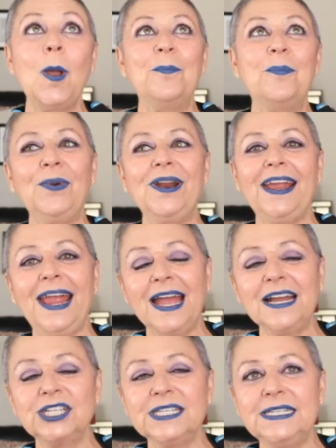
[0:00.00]
But what I
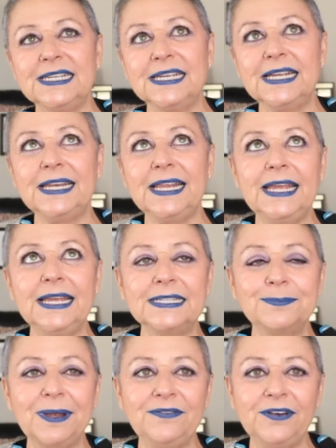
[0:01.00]
actually did
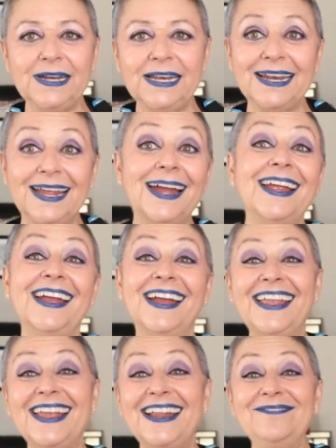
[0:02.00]
is my friend and I,
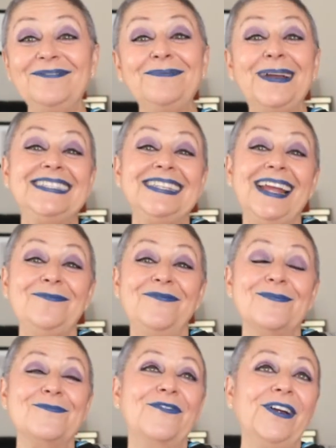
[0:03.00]
again, my
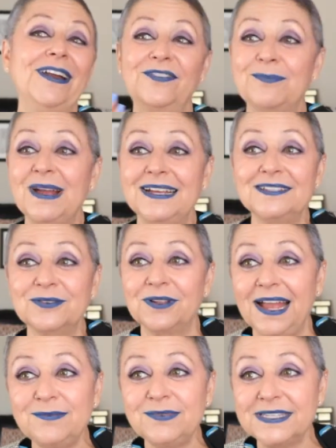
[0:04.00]
same friend from high school,
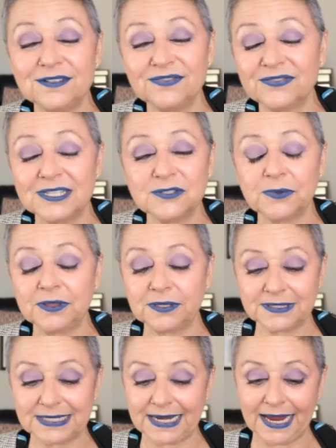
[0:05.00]
I'm still friends with
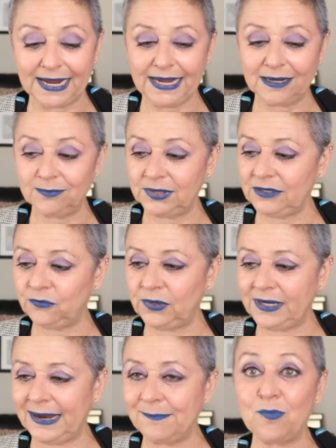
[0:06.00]
her today. I can't believe
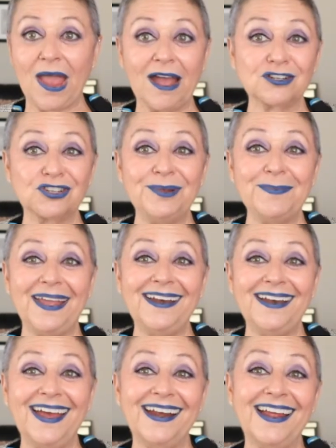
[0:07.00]
we actually made
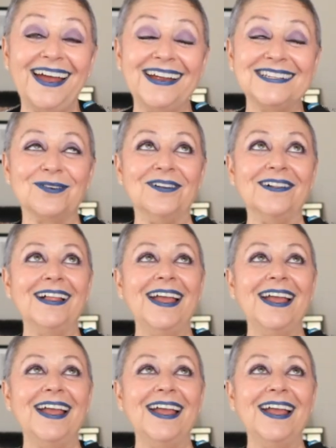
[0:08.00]
it out of high school.